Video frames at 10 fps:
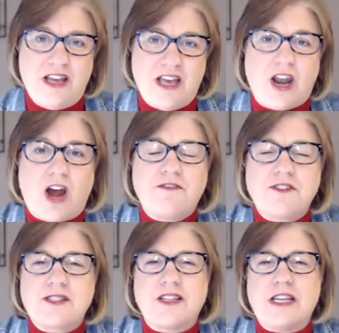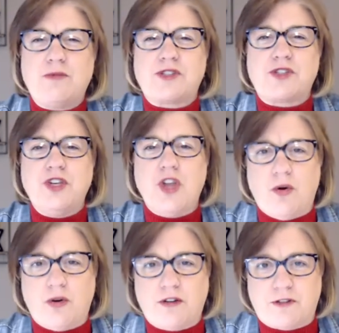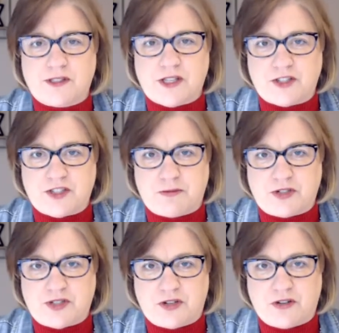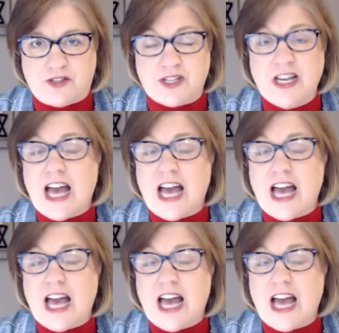and our facility was known for its customer service.